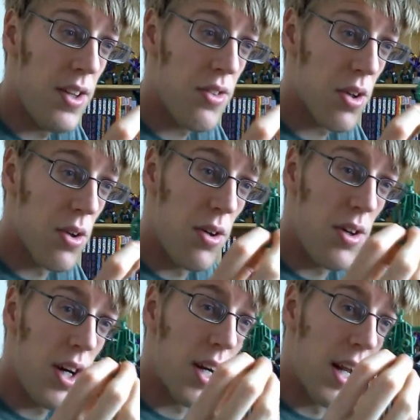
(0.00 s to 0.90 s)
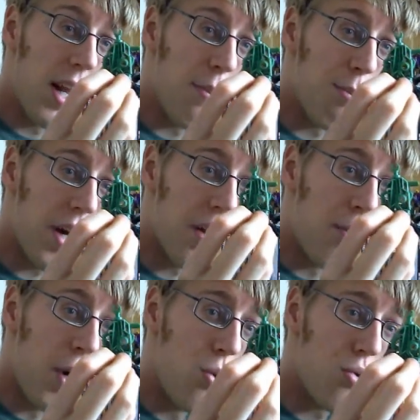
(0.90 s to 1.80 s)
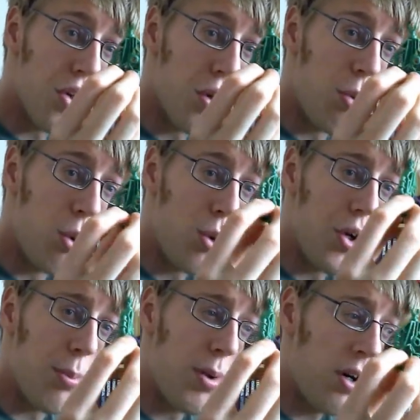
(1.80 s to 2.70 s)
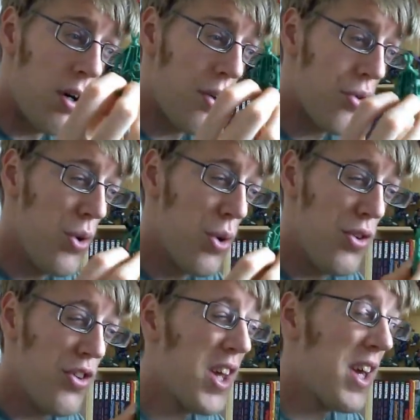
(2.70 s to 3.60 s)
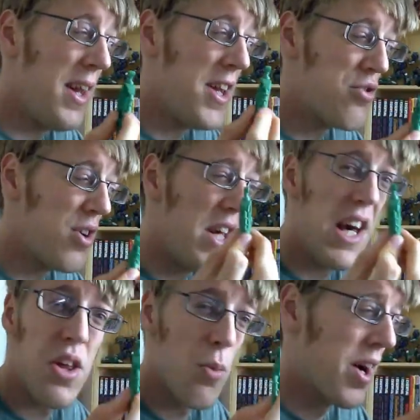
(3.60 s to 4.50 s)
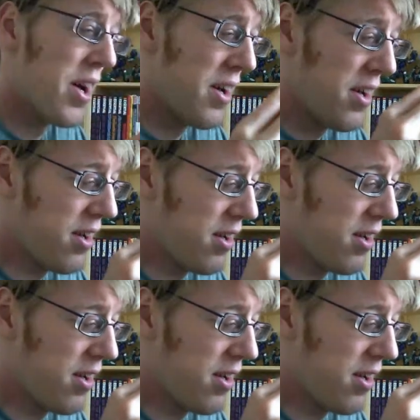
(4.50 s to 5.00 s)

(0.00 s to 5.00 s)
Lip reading: It's got a clip and a post and a port and a bar, so you could stick it literally anywhere.